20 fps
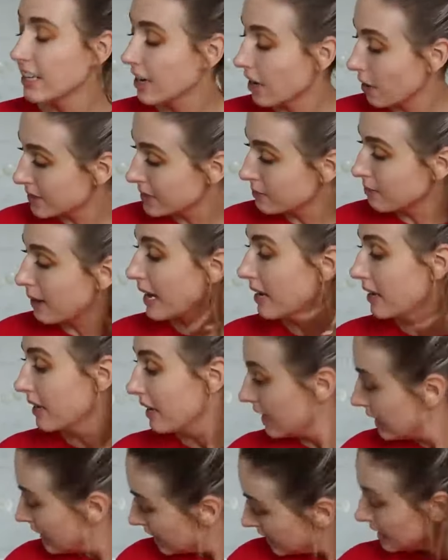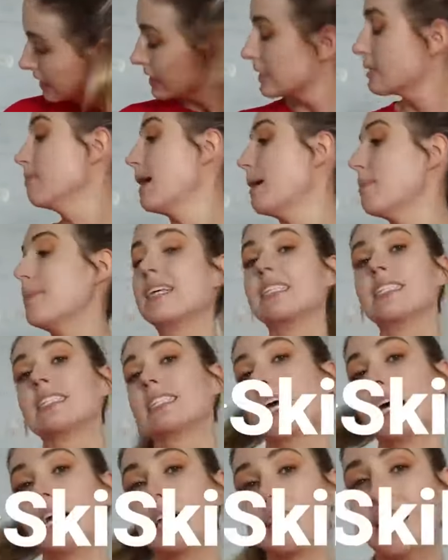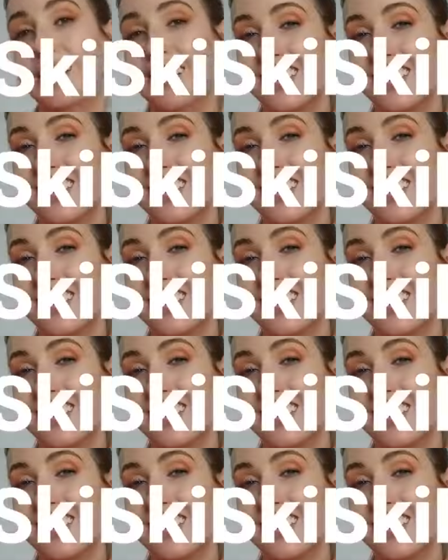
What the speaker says: You know, it's my big skill.